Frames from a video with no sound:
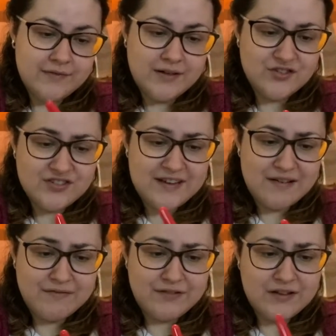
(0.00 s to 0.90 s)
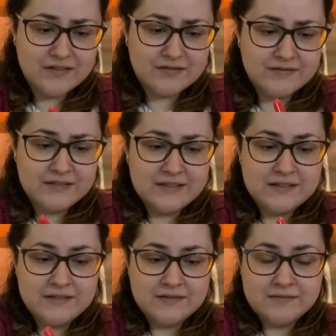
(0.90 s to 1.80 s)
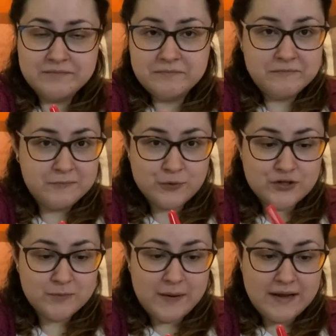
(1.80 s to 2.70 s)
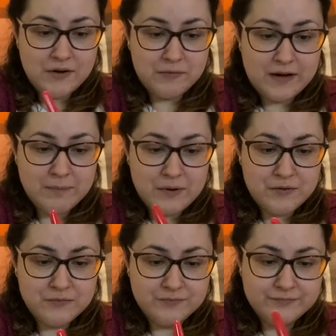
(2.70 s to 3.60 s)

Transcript: And just have fun. We're just painting a rainbow.